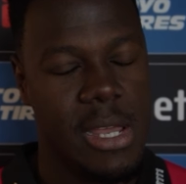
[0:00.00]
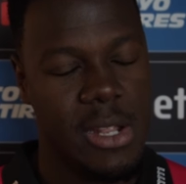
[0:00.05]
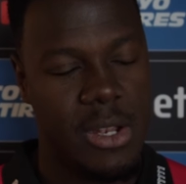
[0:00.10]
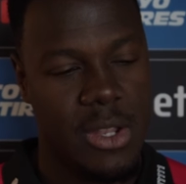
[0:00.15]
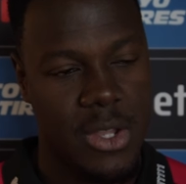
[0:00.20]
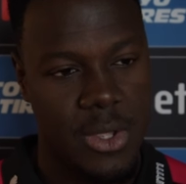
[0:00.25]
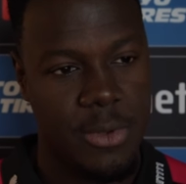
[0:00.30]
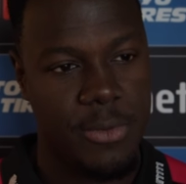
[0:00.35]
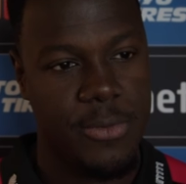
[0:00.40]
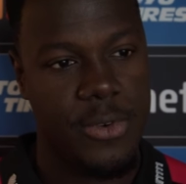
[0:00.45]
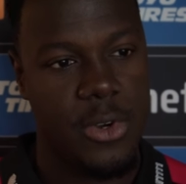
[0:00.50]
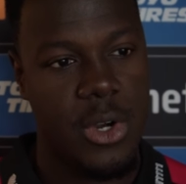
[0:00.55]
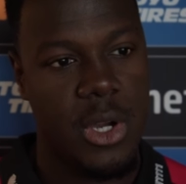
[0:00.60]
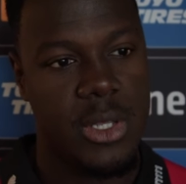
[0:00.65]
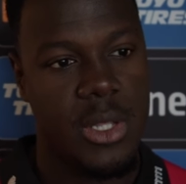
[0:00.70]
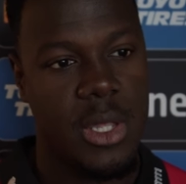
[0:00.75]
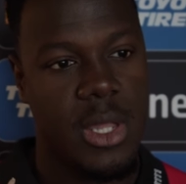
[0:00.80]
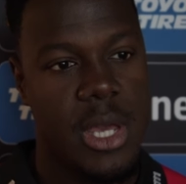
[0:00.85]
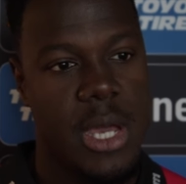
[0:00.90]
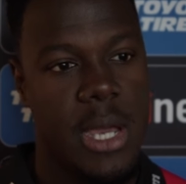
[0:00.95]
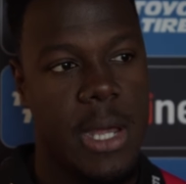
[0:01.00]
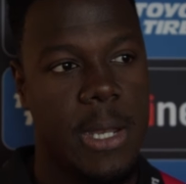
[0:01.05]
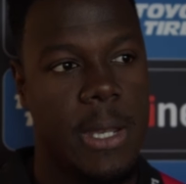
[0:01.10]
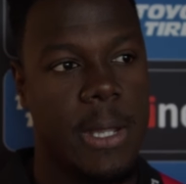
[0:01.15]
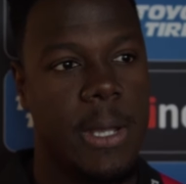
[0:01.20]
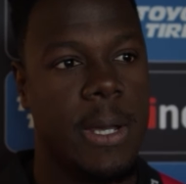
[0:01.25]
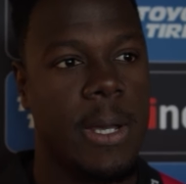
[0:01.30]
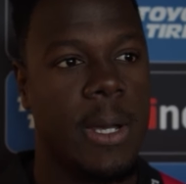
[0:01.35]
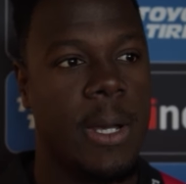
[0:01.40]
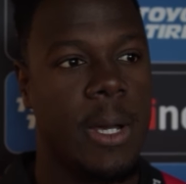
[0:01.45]
Looking forward to
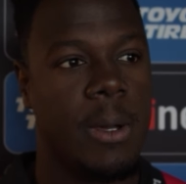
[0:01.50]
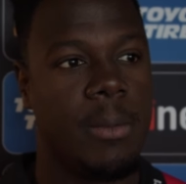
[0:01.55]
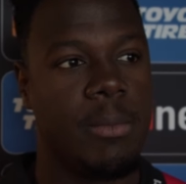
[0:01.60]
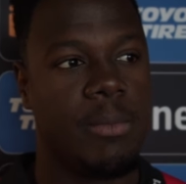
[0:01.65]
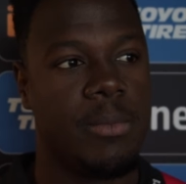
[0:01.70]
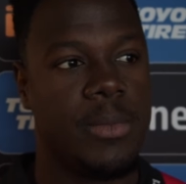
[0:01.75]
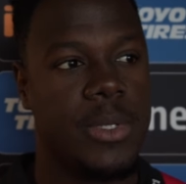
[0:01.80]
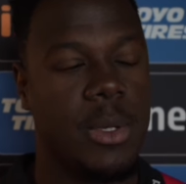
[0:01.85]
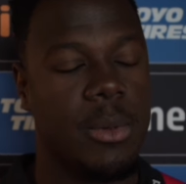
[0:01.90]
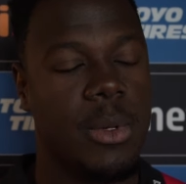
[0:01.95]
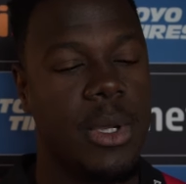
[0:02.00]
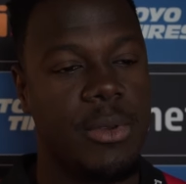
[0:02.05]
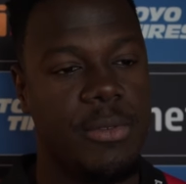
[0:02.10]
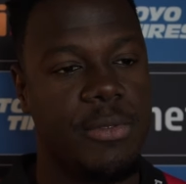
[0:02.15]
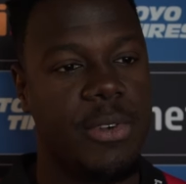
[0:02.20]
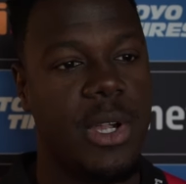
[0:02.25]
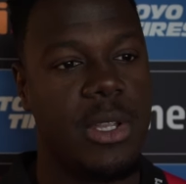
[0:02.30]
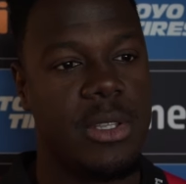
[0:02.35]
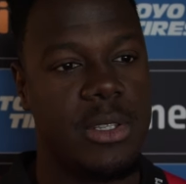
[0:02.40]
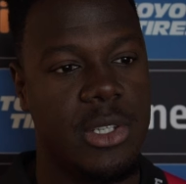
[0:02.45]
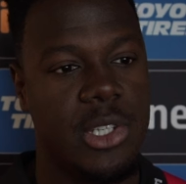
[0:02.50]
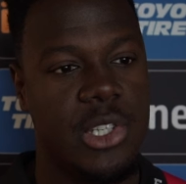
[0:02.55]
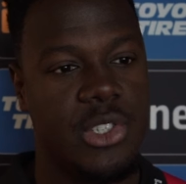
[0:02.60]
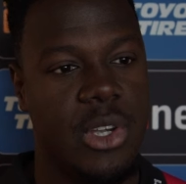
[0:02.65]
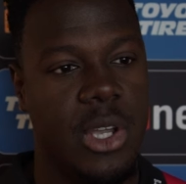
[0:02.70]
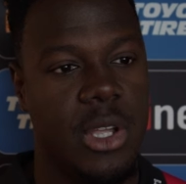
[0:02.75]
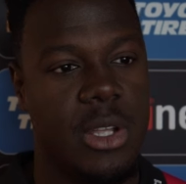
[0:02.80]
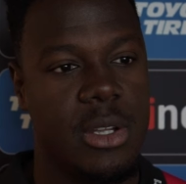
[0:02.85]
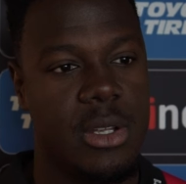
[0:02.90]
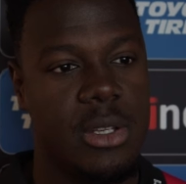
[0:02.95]
that. Some good friends in
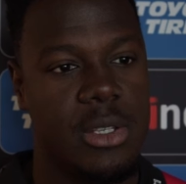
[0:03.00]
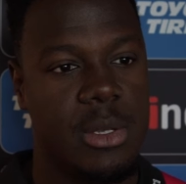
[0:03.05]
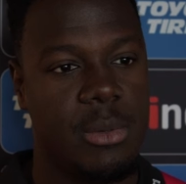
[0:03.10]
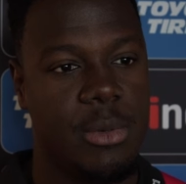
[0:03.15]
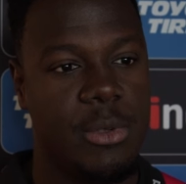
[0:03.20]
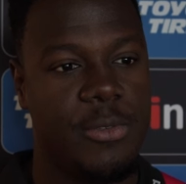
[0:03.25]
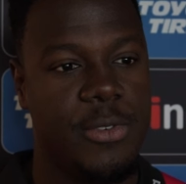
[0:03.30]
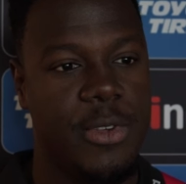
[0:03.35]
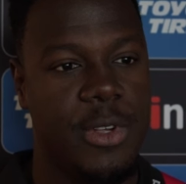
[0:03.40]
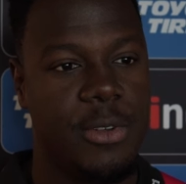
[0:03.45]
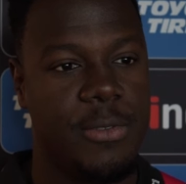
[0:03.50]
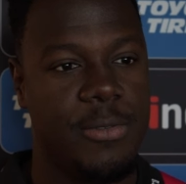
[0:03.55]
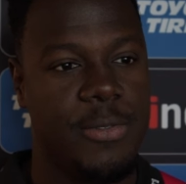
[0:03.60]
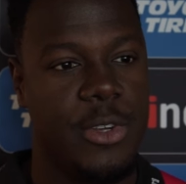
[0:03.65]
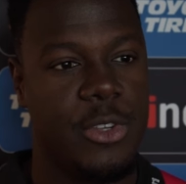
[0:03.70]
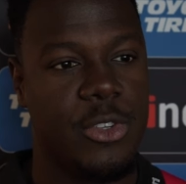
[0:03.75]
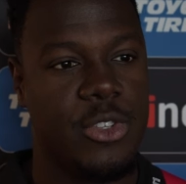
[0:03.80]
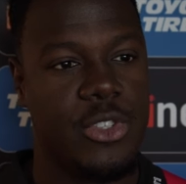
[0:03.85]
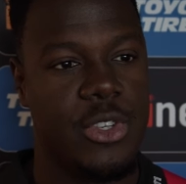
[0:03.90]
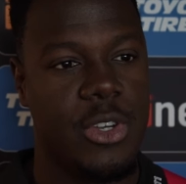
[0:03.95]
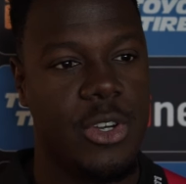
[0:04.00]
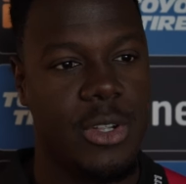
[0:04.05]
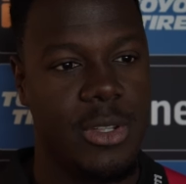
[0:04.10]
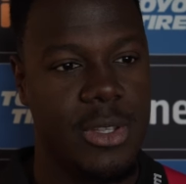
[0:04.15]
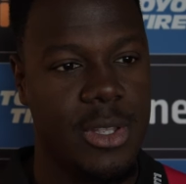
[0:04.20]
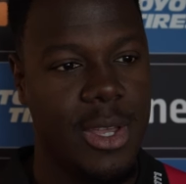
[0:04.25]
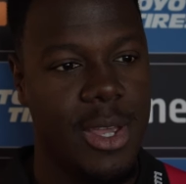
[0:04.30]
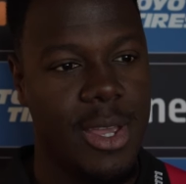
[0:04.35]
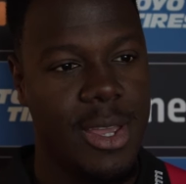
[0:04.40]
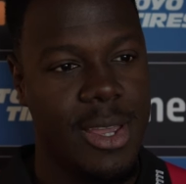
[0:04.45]
Strikers, to be fair. Phil
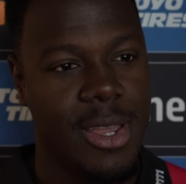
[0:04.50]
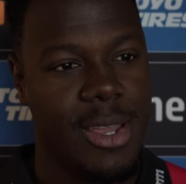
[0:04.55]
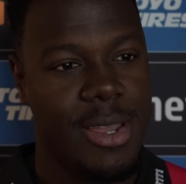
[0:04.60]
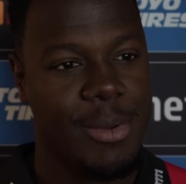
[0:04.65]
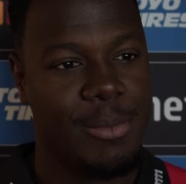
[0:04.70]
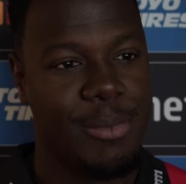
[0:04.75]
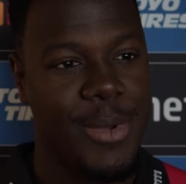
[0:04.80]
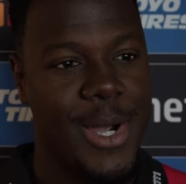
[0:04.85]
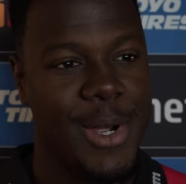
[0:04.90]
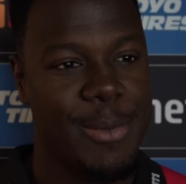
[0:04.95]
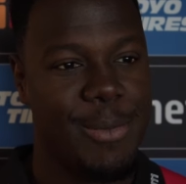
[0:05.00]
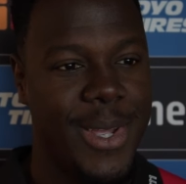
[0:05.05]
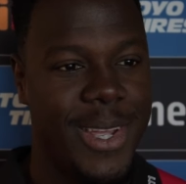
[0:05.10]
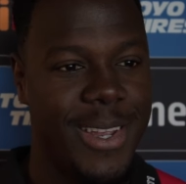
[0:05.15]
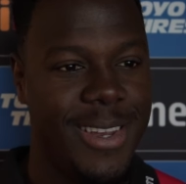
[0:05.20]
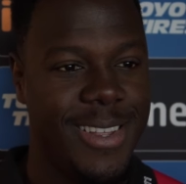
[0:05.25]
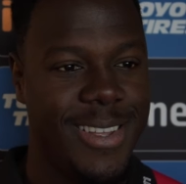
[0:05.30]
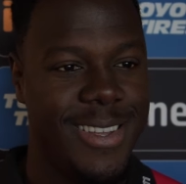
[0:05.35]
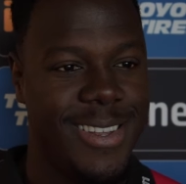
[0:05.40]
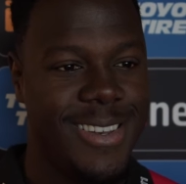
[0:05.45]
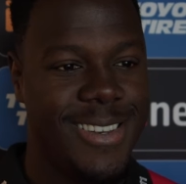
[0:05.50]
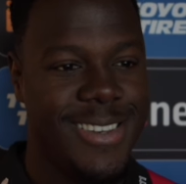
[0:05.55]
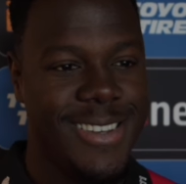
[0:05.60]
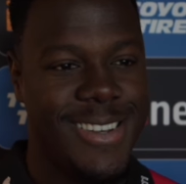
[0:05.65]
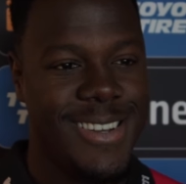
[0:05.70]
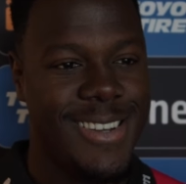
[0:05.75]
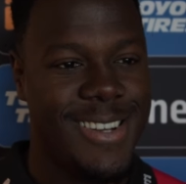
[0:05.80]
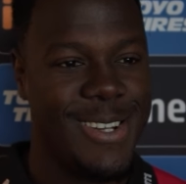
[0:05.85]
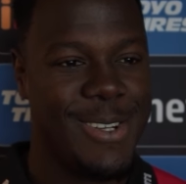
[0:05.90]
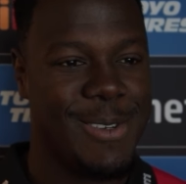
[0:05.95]
Salt,
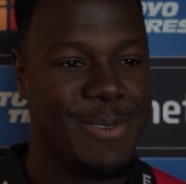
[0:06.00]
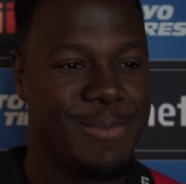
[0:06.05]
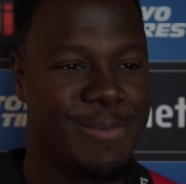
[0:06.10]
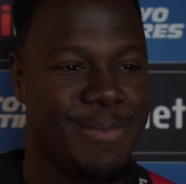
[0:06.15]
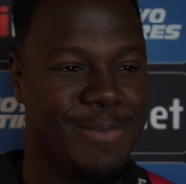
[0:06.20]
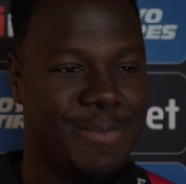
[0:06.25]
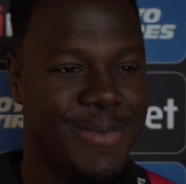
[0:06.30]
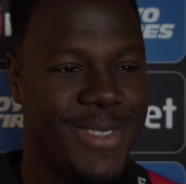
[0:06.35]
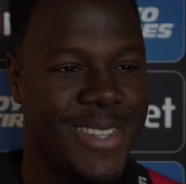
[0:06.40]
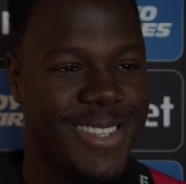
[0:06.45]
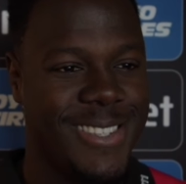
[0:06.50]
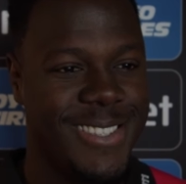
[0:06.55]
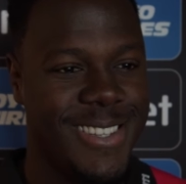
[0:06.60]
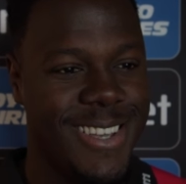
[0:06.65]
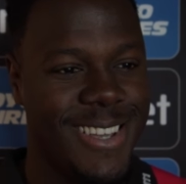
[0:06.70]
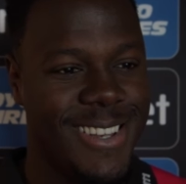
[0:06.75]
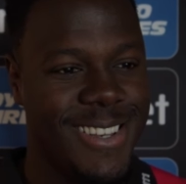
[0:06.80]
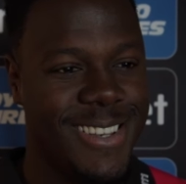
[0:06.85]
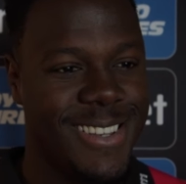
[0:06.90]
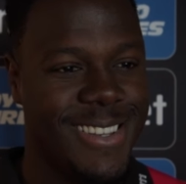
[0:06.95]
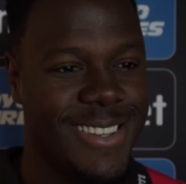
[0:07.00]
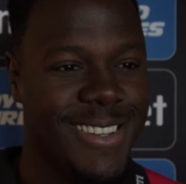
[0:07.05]
Barbadian descent,